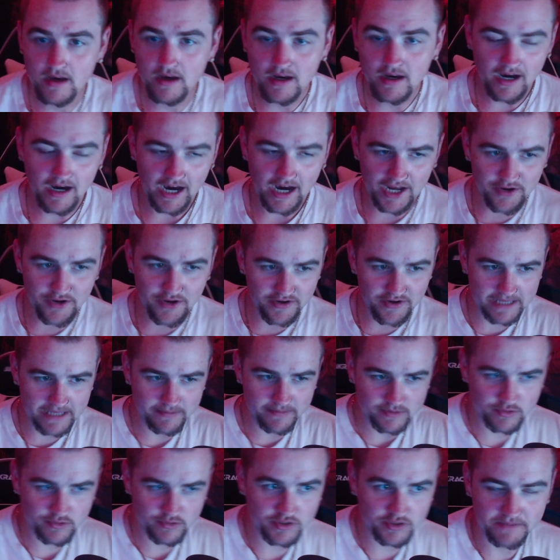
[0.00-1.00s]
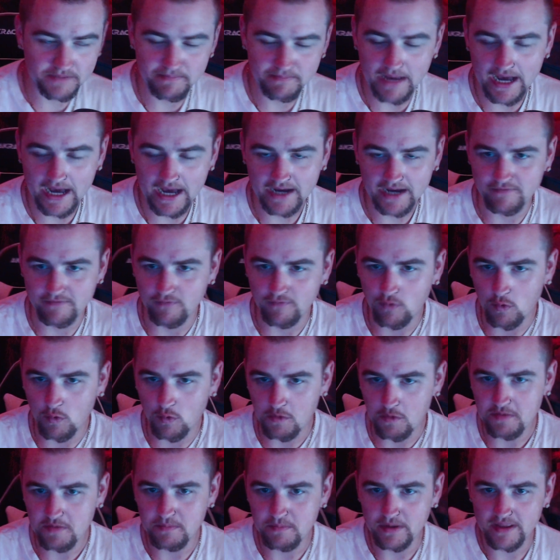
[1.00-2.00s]
I know I keep switching back and
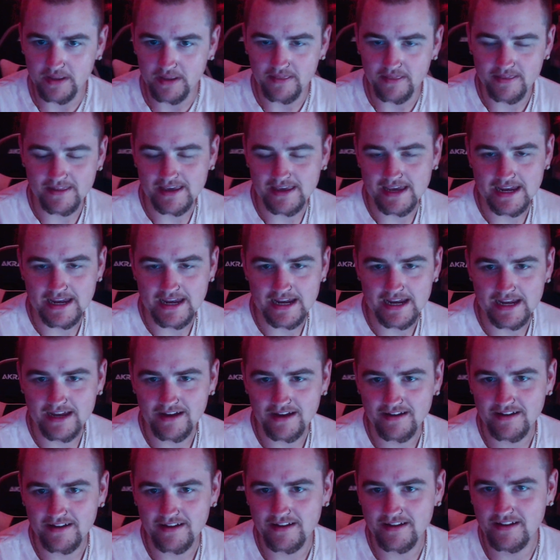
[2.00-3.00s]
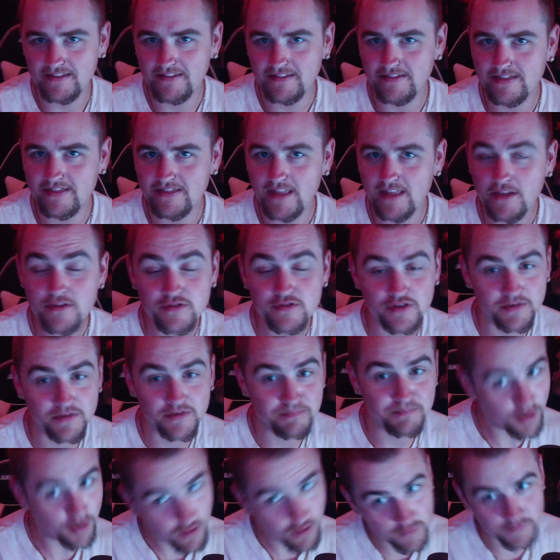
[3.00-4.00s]
forth, but another
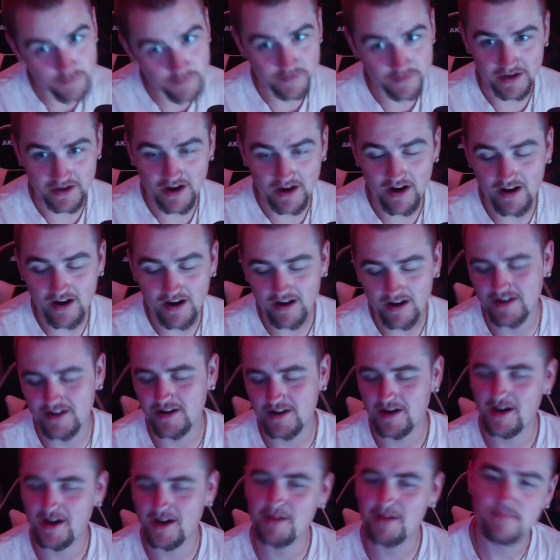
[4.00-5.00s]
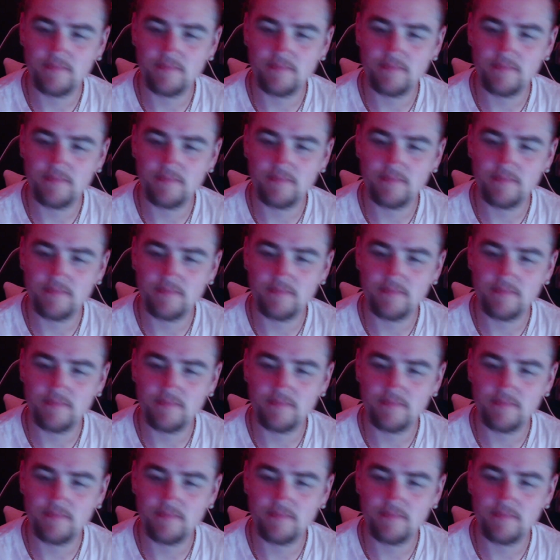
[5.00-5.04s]
pro for the